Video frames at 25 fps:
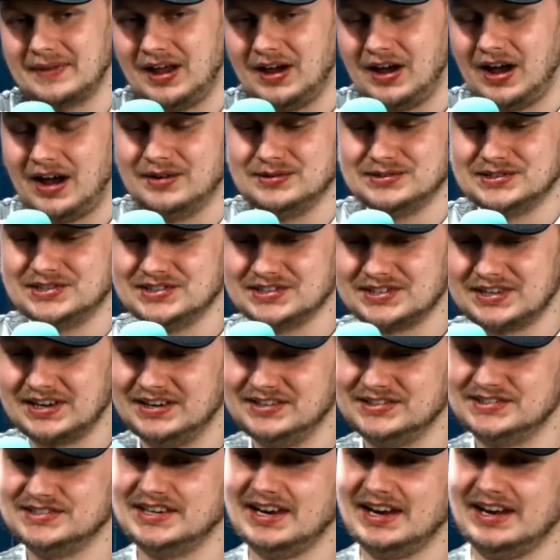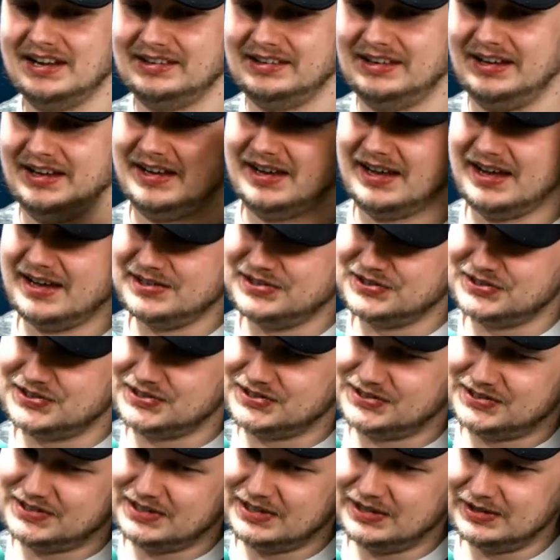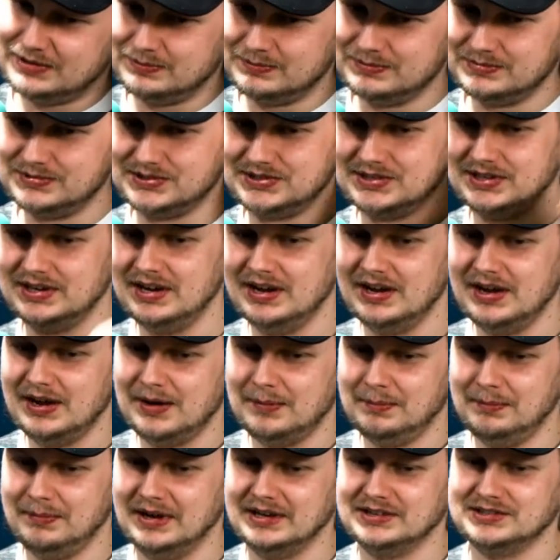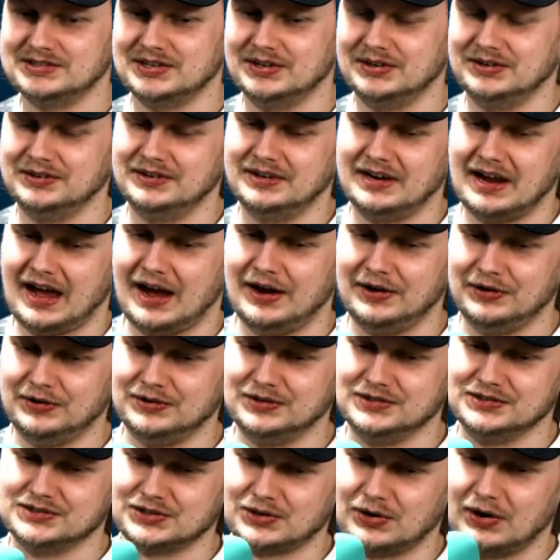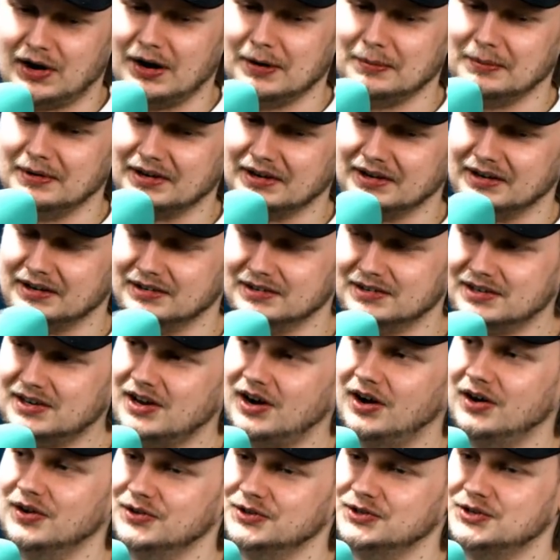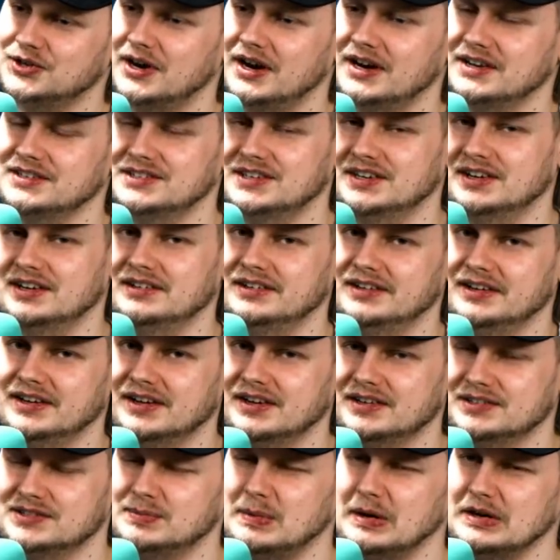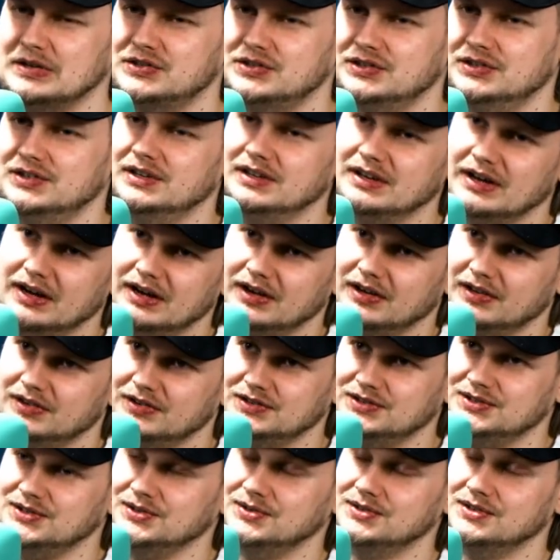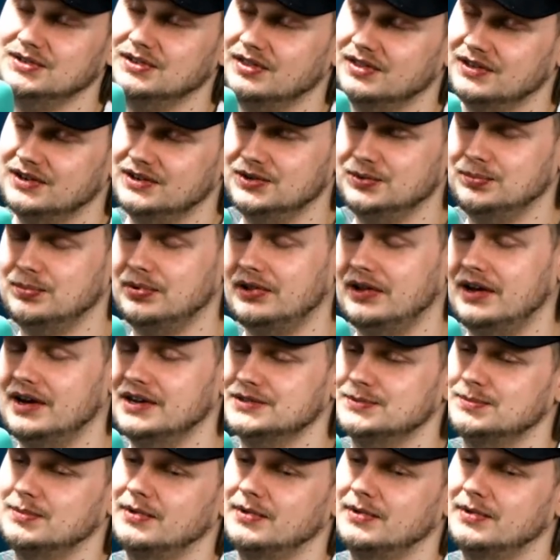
I was just going to say, like, it seems based on how you're describing and contrasting, like, especially the Duplass